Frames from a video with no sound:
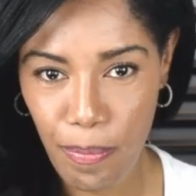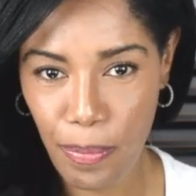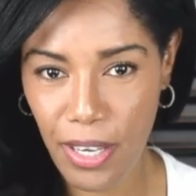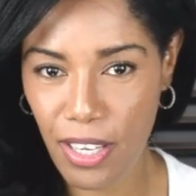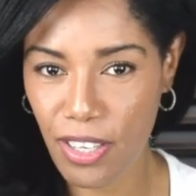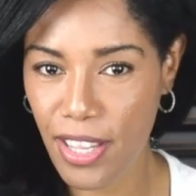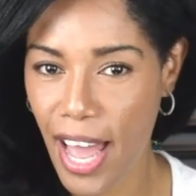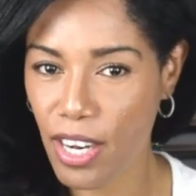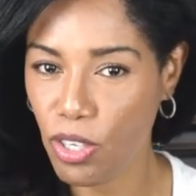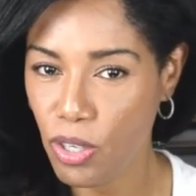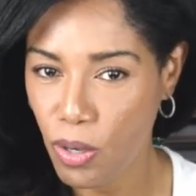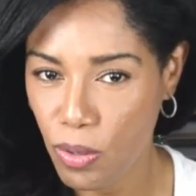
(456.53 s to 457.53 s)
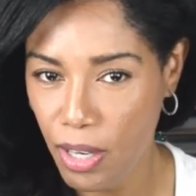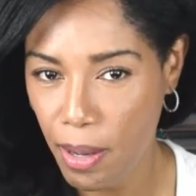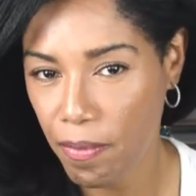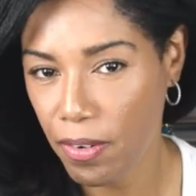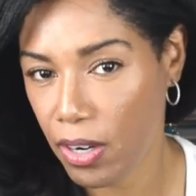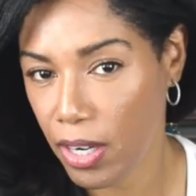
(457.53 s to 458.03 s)
because that shows
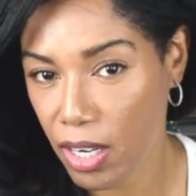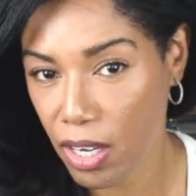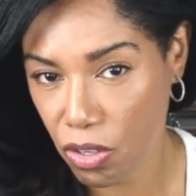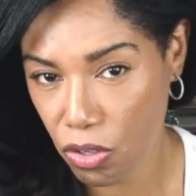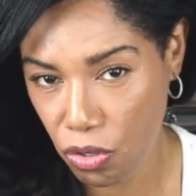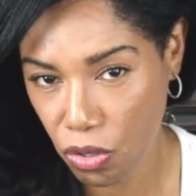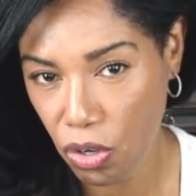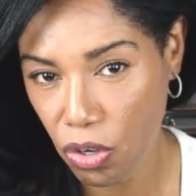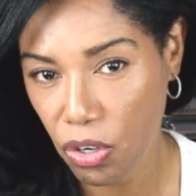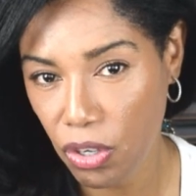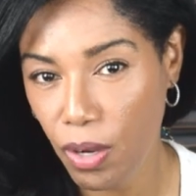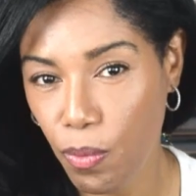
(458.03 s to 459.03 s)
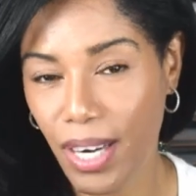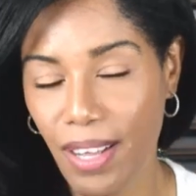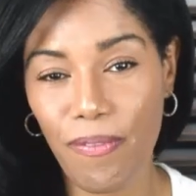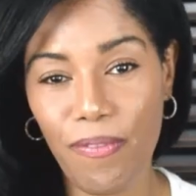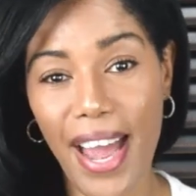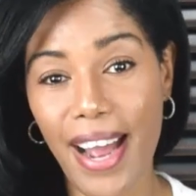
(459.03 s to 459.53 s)
I'm very concerned. When
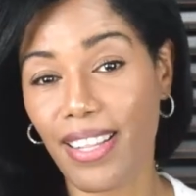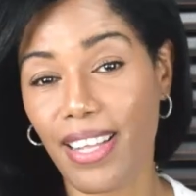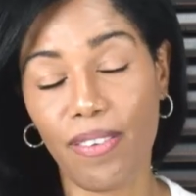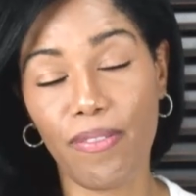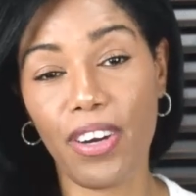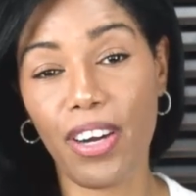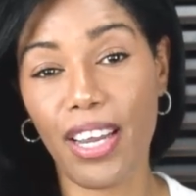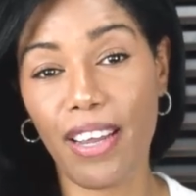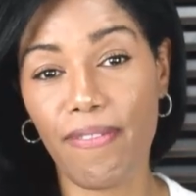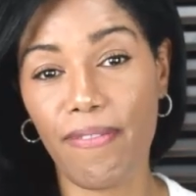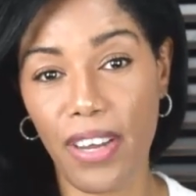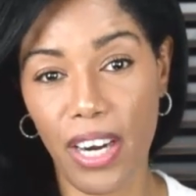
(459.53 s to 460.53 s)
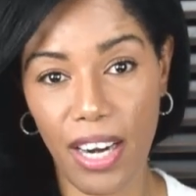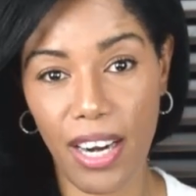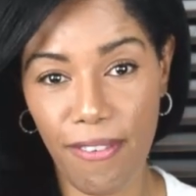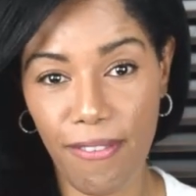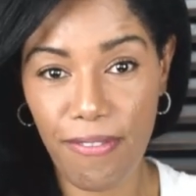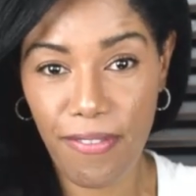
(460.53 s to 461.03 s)
in fact, that's a very,
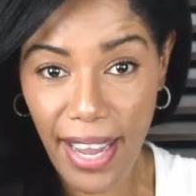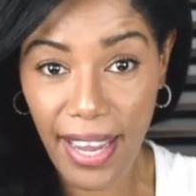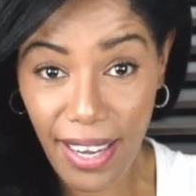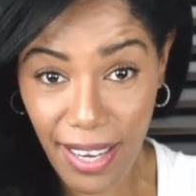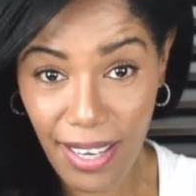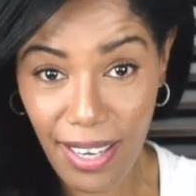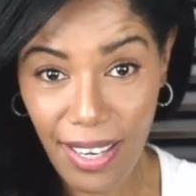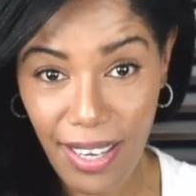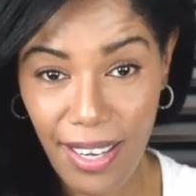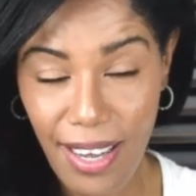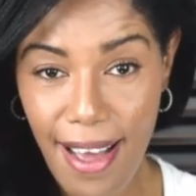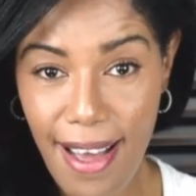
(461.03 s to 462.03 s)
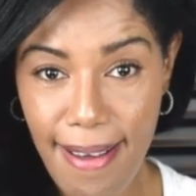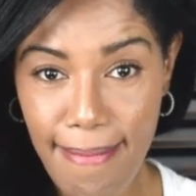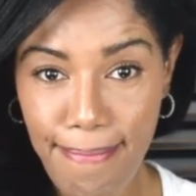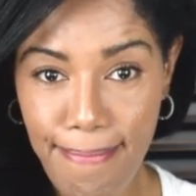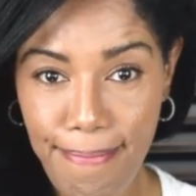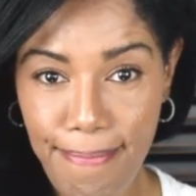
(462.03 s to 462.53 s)
very fake,
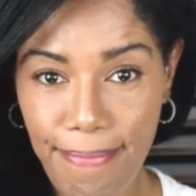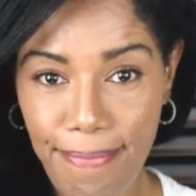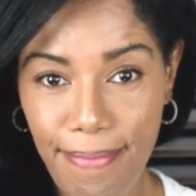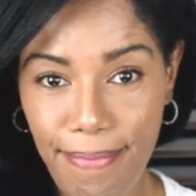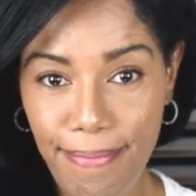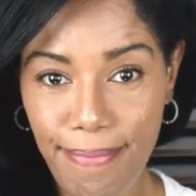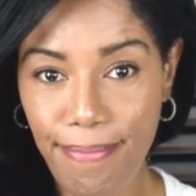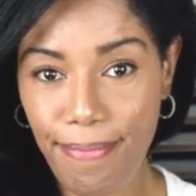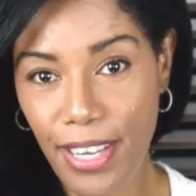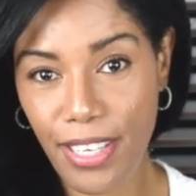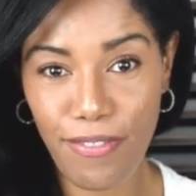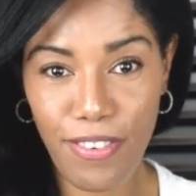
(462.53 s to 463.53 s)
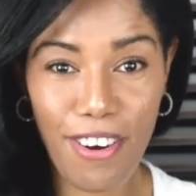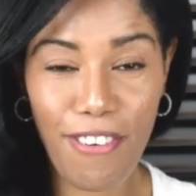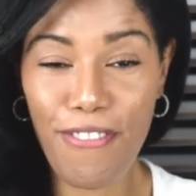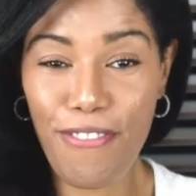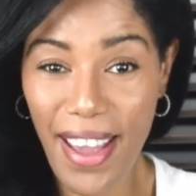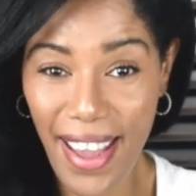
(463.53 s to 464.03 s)
there's a very
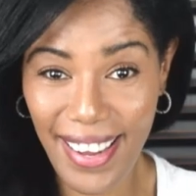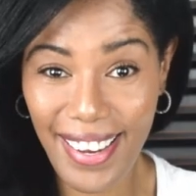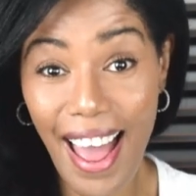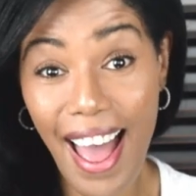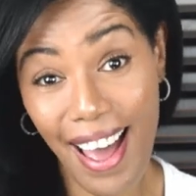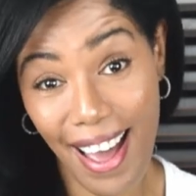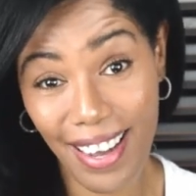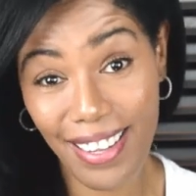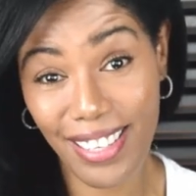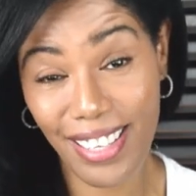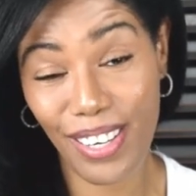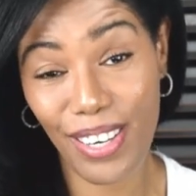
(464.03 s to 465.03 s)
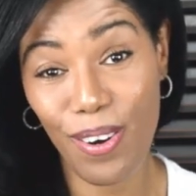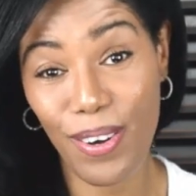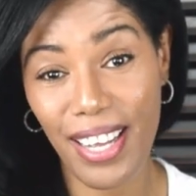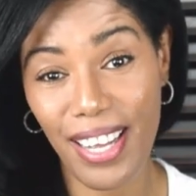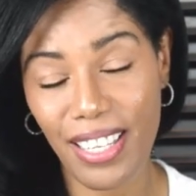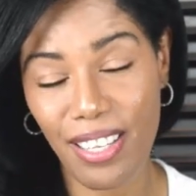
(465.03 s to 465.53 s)
fake act,
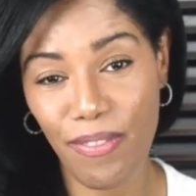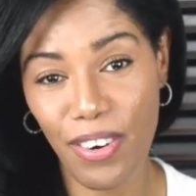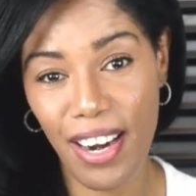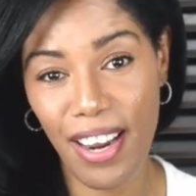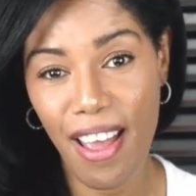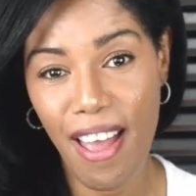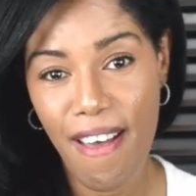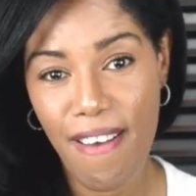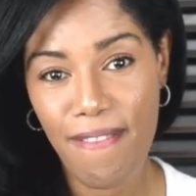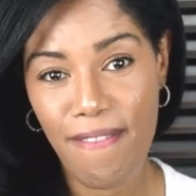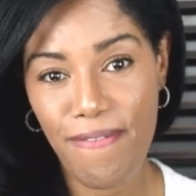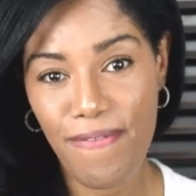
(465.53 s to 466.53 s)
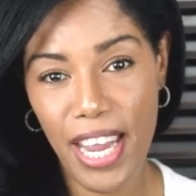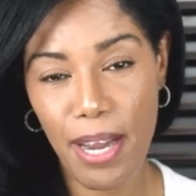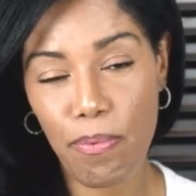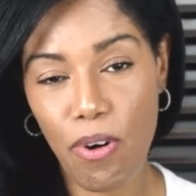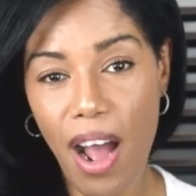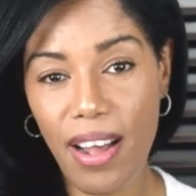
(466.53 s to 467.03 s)
it's a very
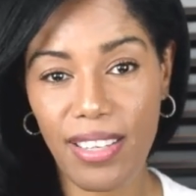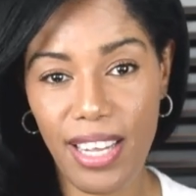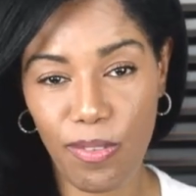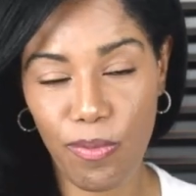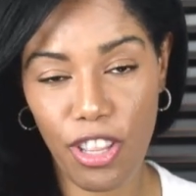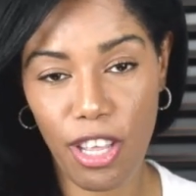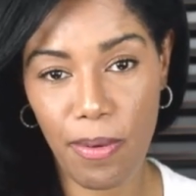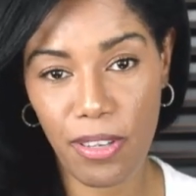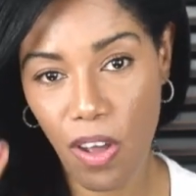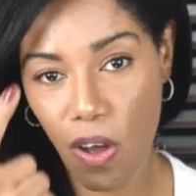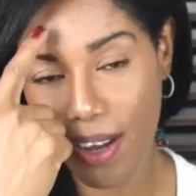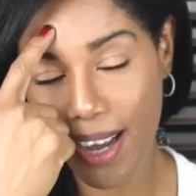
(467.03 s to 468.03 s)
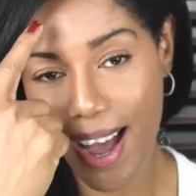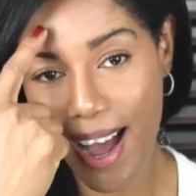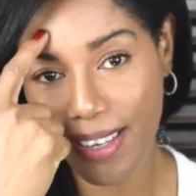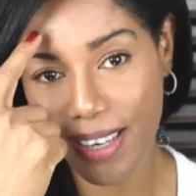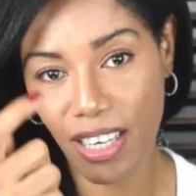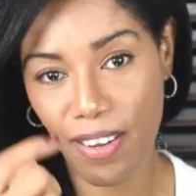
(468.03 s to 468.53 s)
fake process for them. It's all
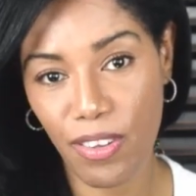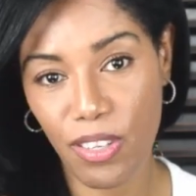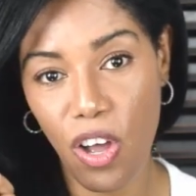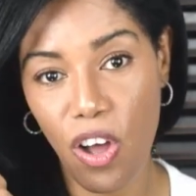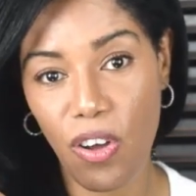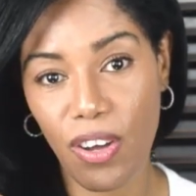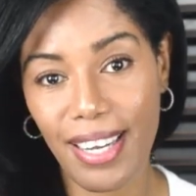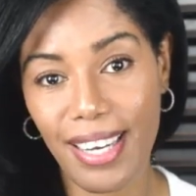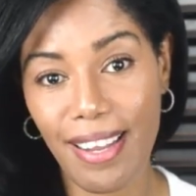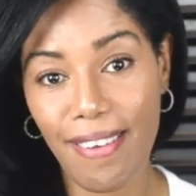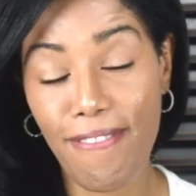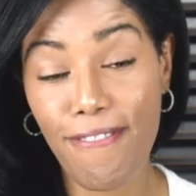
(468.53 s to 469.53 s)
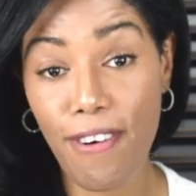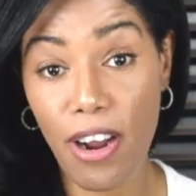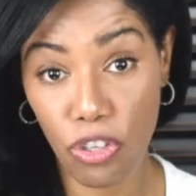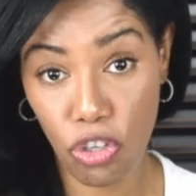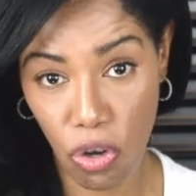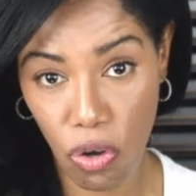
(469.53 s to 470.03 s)
cognitive, it's all
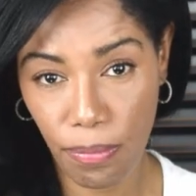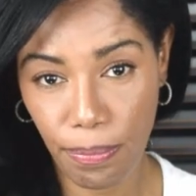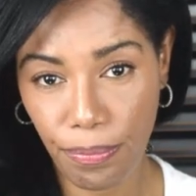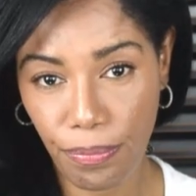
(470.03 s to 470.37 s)
frontal,